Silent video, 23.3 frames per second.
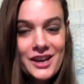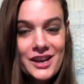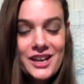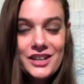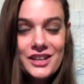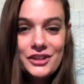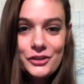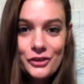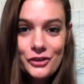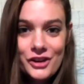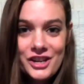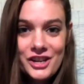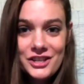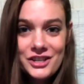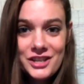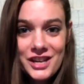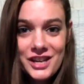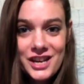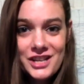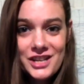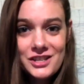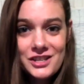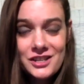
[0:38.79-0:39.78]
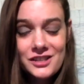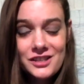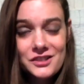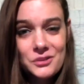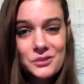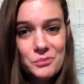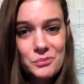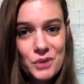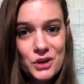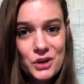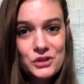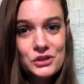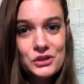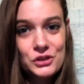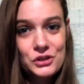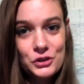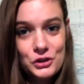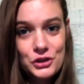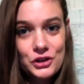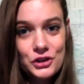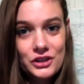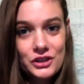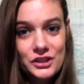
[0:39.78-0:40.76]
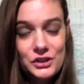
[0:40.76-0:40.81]
Your education is a personal
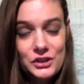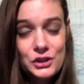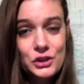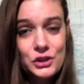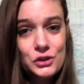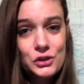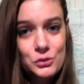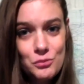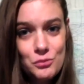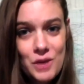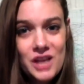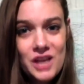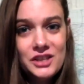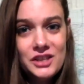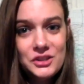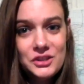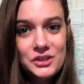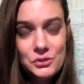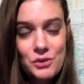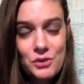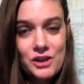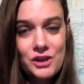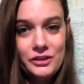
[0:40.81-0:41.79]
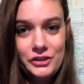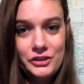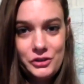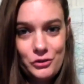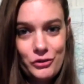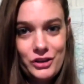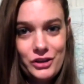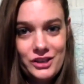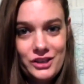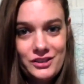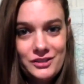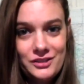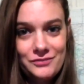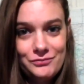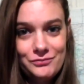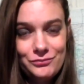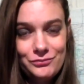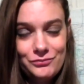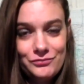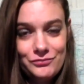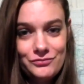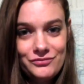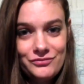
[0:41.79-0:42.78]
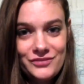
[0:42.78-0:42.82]
journey, so you might as well enjoy it.
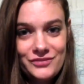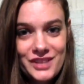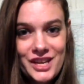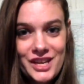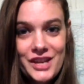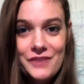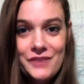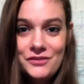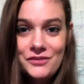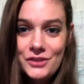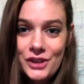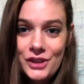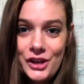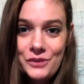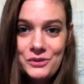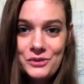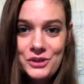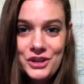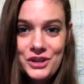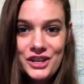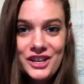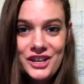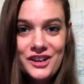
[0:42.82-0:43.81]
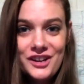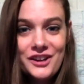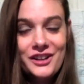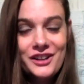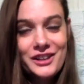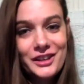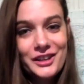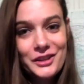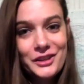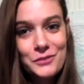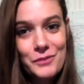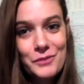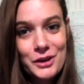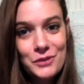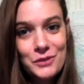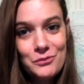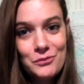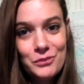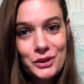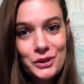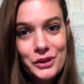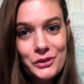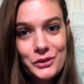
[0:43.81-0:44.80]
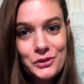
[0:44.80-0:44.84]
If you like what you hear, click the button
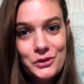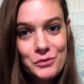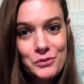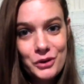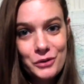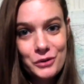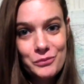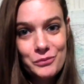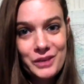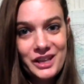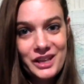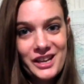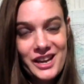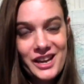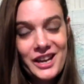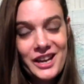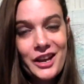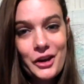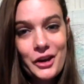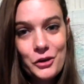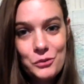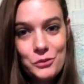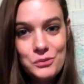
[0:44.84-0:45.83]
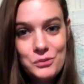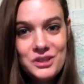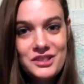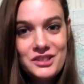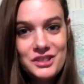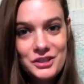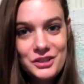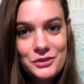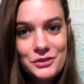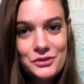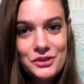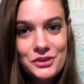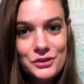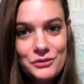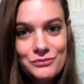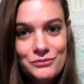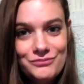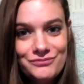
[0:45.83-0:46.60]
below to book me, and I hope to see you soon.